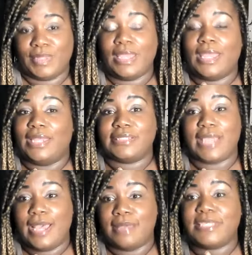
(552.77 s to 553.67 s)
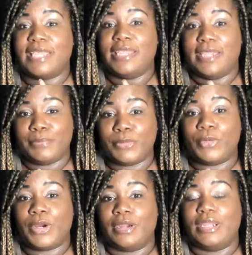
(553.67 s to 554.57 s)
At times, a
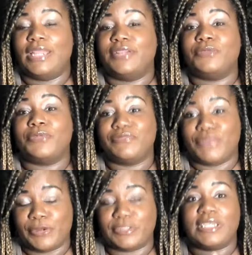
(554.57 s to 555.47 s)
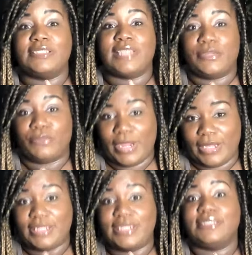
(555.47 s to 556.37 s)
Emperor in the reverse is a
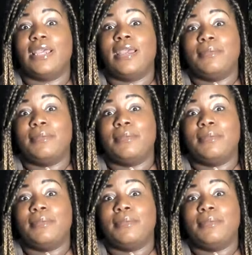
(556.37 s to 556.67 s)
reckless